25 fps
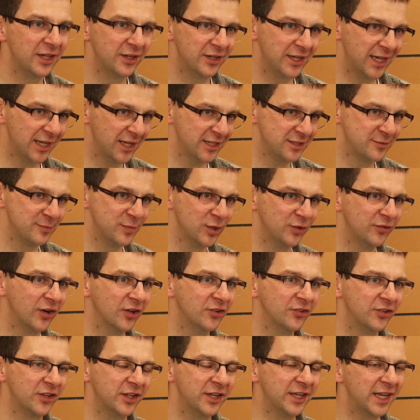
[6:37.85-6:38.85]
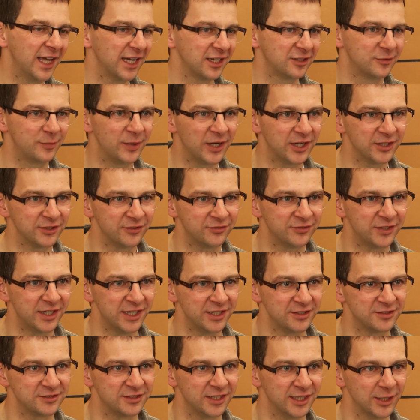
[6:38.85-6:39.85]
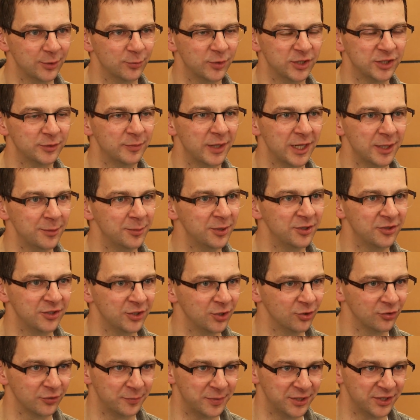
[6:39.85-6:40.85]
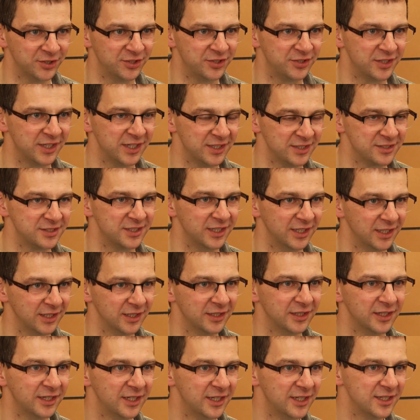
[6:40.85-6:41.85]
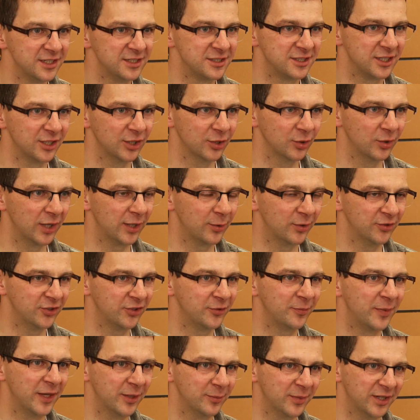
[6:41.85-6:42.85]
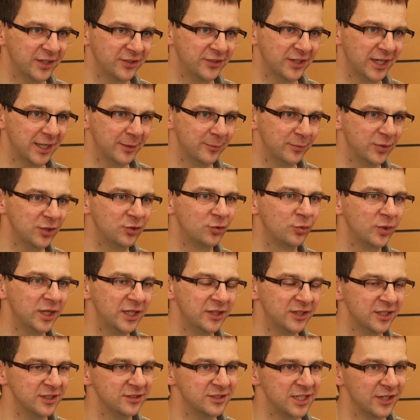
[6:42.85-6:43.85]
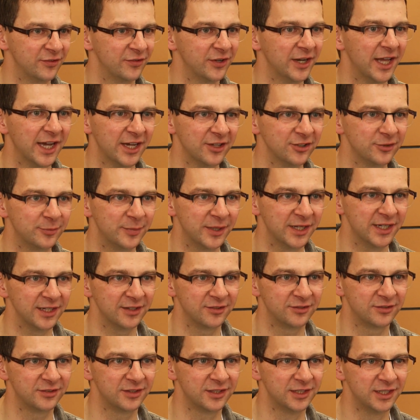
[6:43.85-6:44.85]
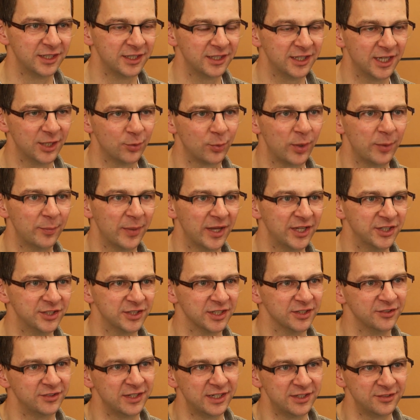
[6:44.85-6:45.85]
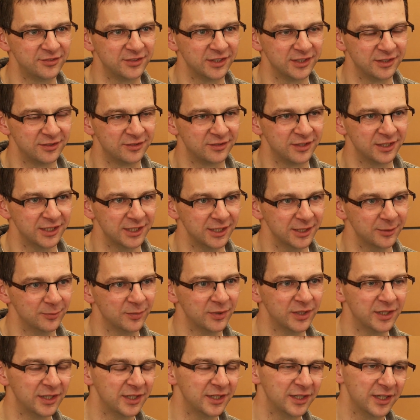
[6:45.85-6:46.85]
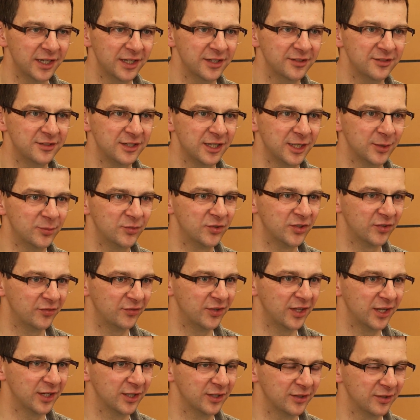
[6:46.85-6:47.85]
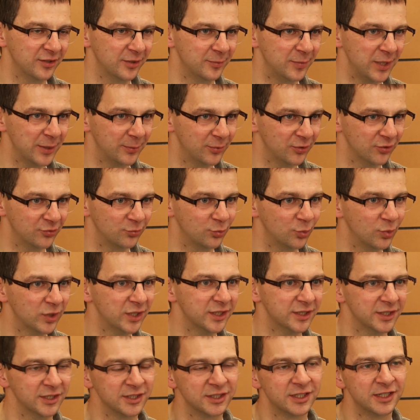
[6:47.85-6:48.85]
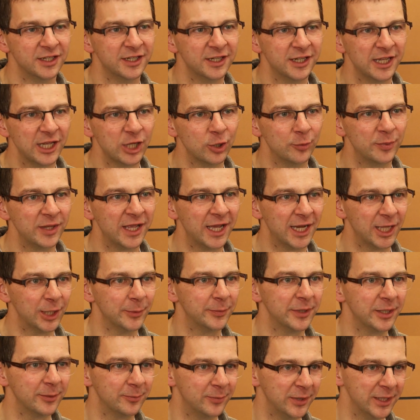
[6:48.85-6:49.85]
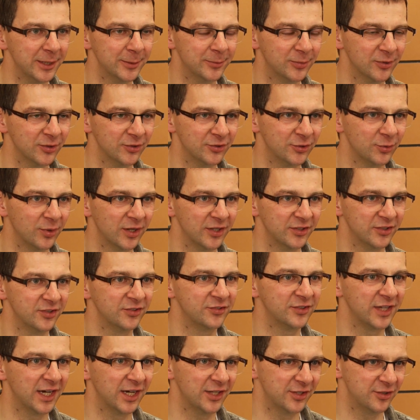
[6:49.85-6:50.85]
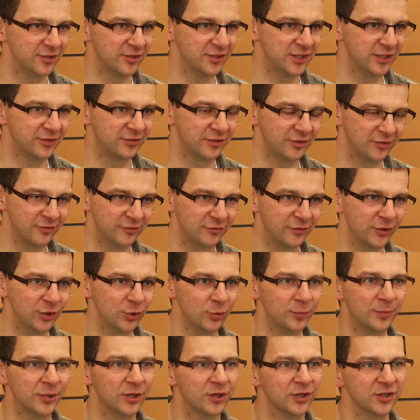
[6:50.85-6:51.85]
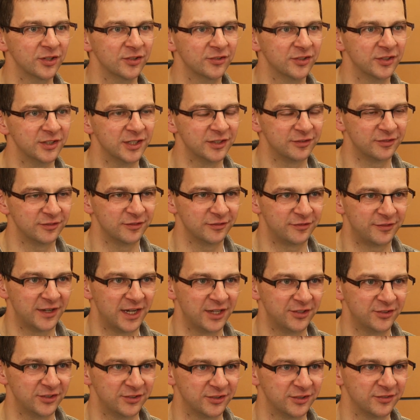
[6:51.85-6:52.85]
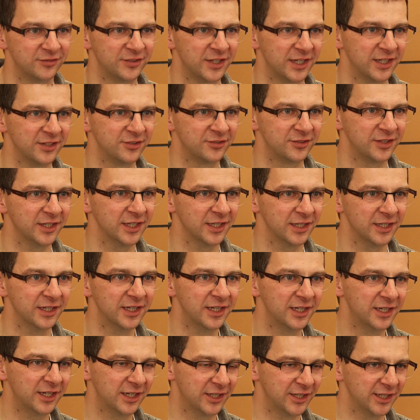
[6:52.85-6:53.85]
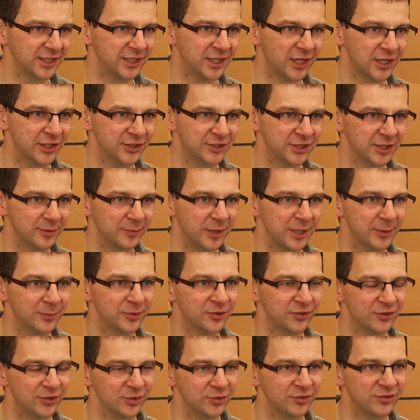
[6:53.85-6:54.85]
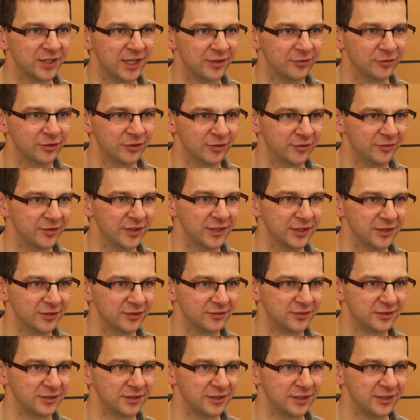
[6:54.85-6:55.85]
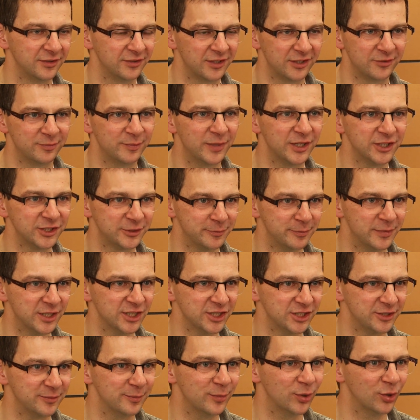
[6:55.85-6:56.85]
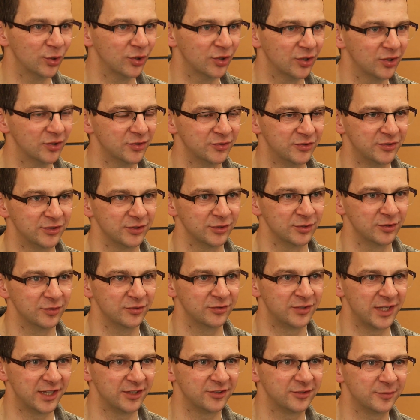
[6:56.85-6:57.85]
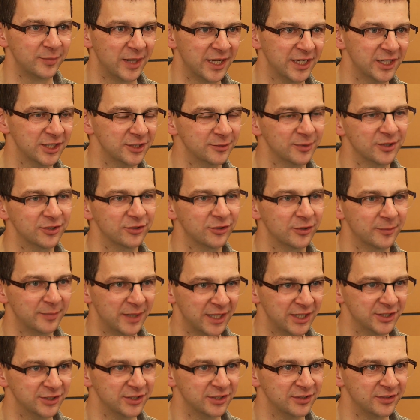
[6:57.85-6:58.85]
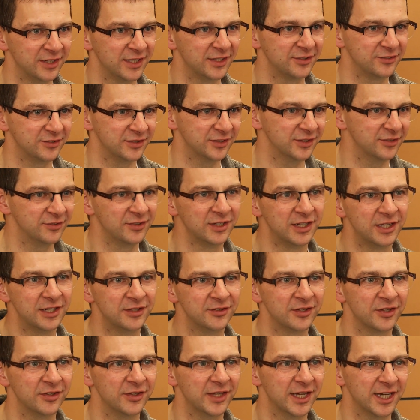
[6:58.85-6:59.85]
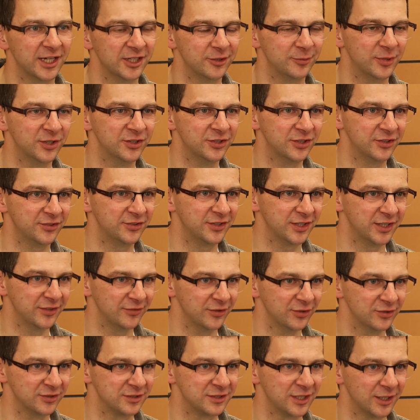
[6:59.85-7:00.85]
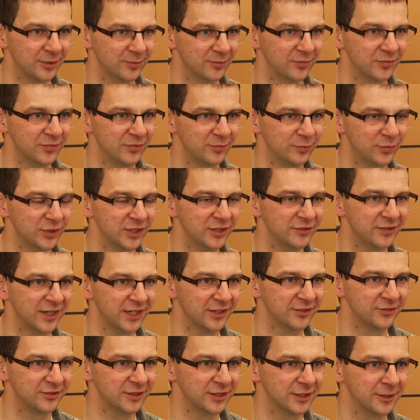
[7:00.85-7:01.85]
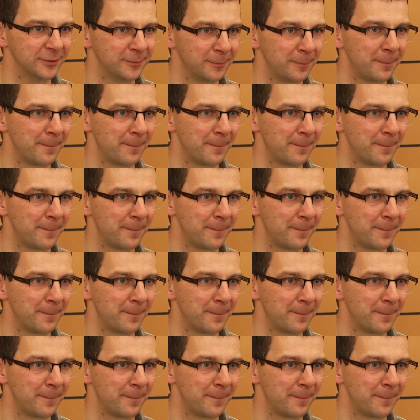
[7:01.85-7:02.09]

Now let's move on to the next part of testing, which may be the usability testing. So I want to spend my time between these different aspects. And when managing a testing team, in terms of the people's work, it will be helping people to understand there are different viewpoints and different facets of testing and encouraging people to do several of these. There's much, much more to test management or managing testers than that, but just to give you some brief answer.